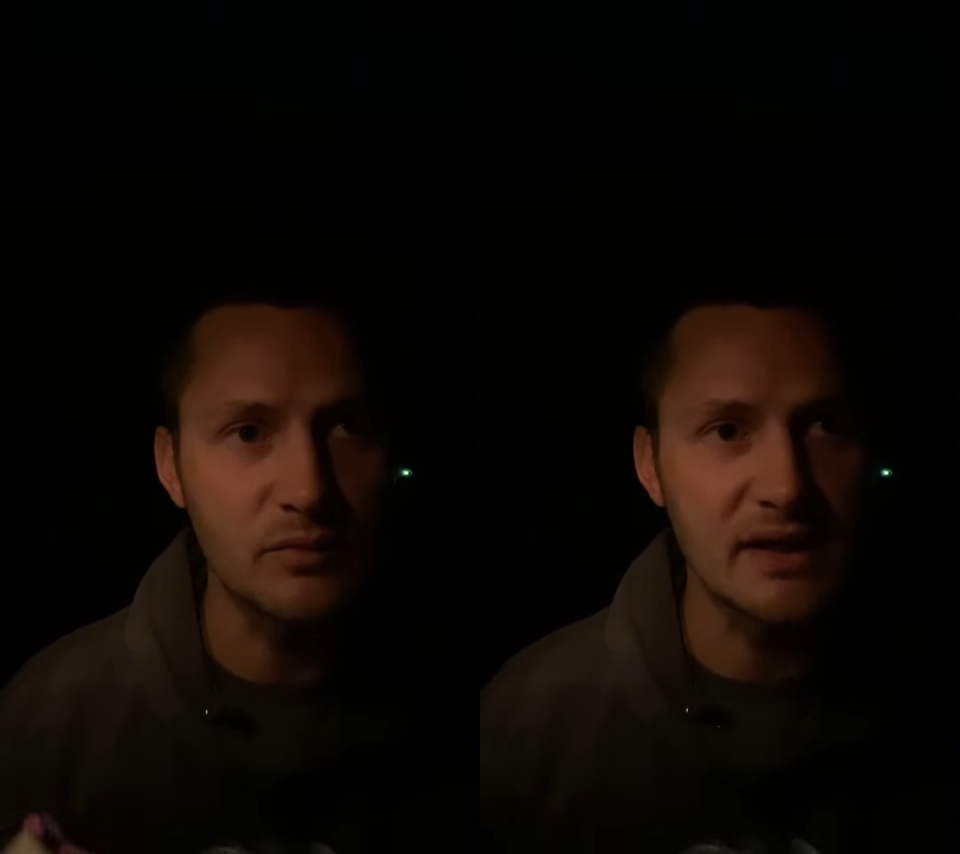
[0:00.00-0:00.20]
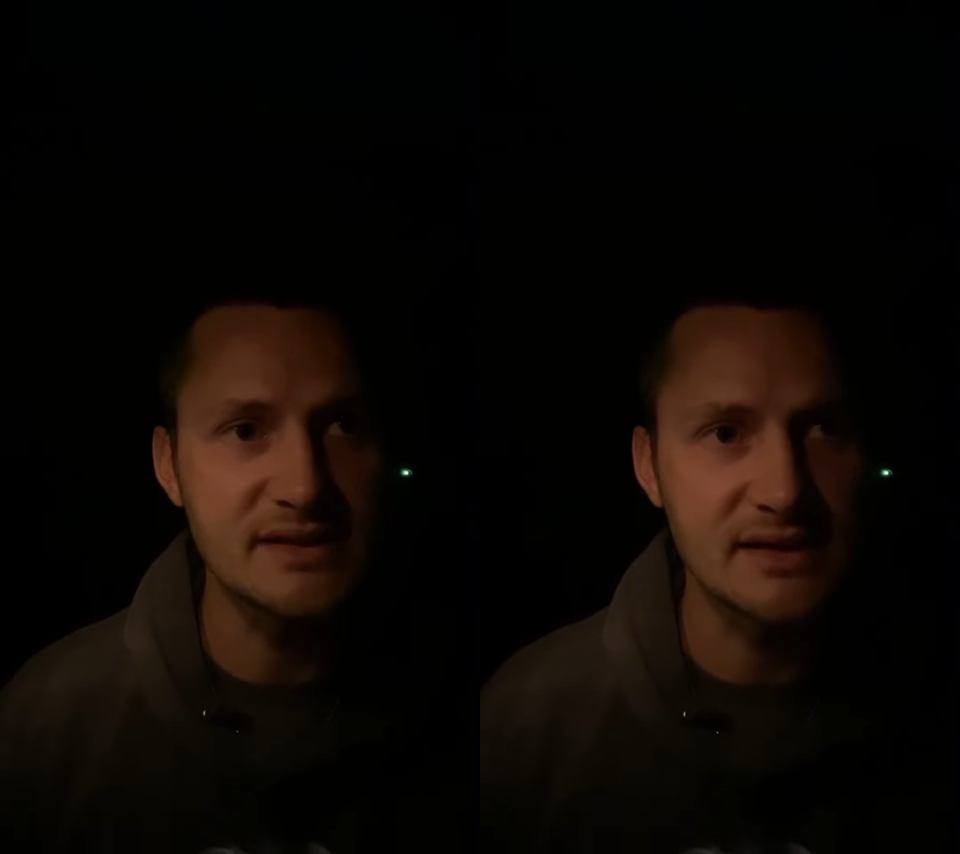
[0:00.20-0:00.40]

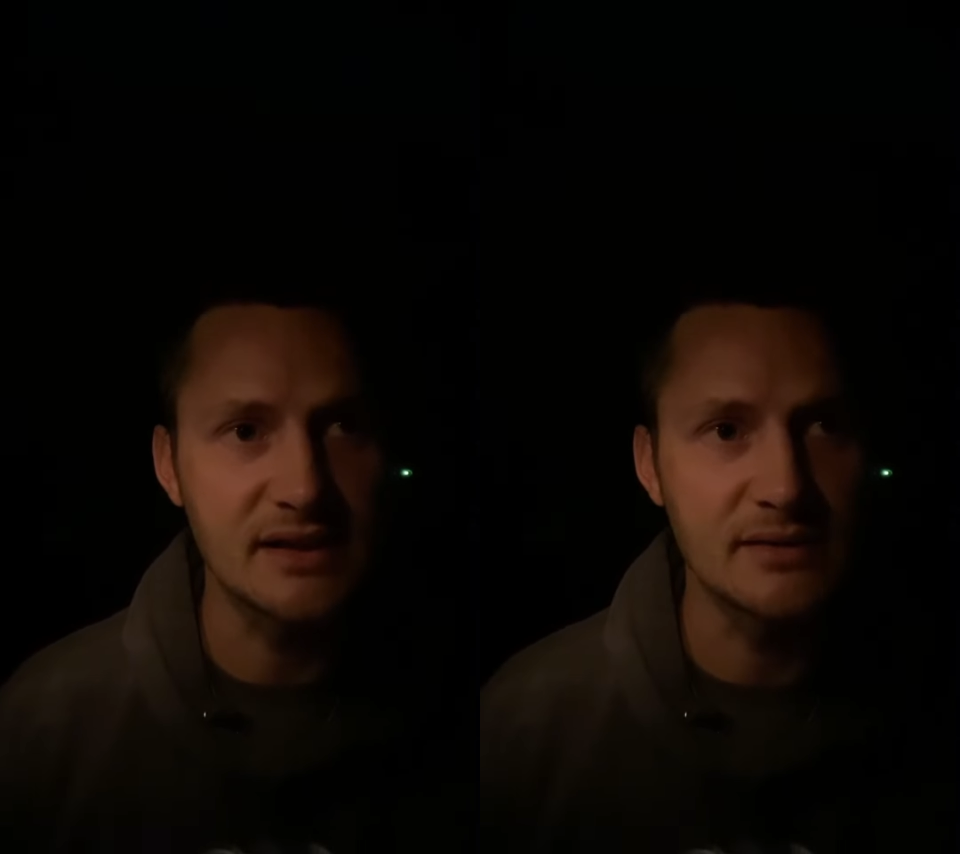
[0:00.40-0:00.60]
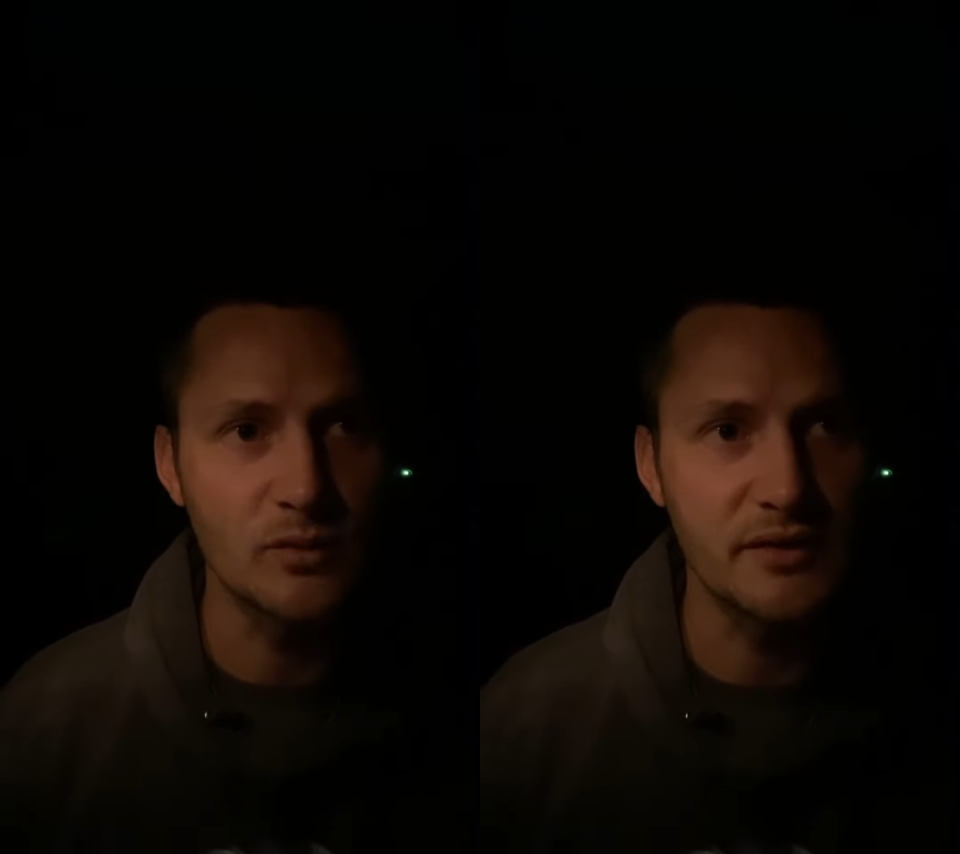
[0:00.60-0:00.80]
blessing
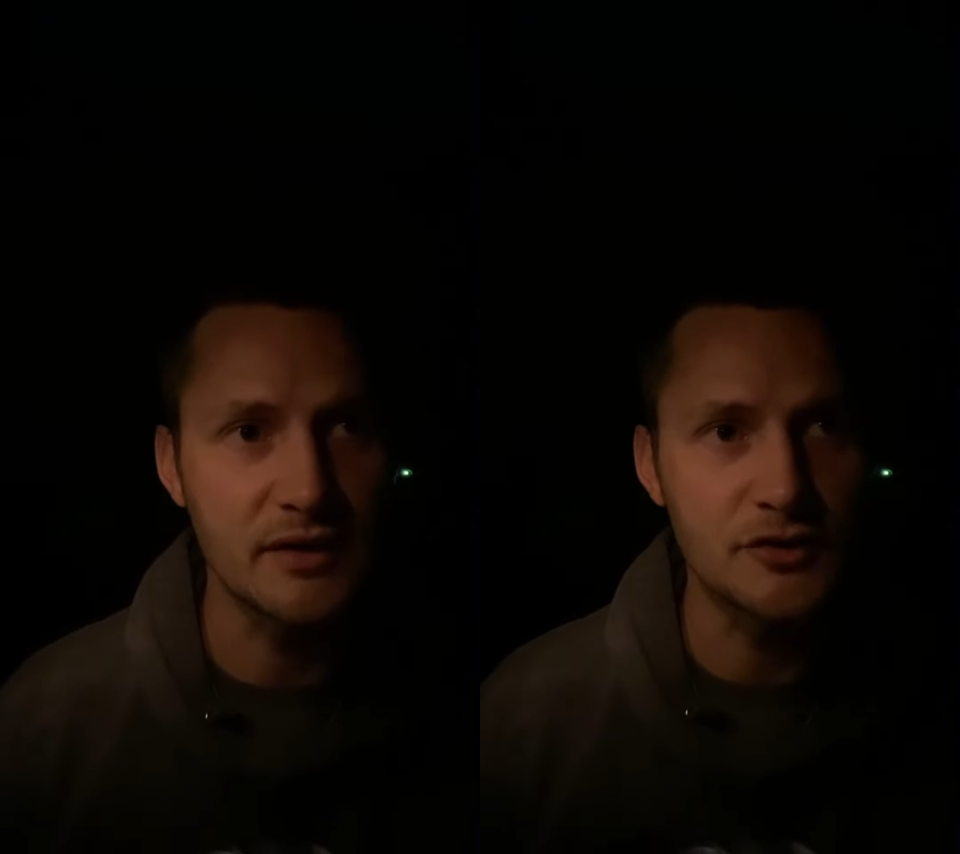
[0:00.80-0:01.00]
him with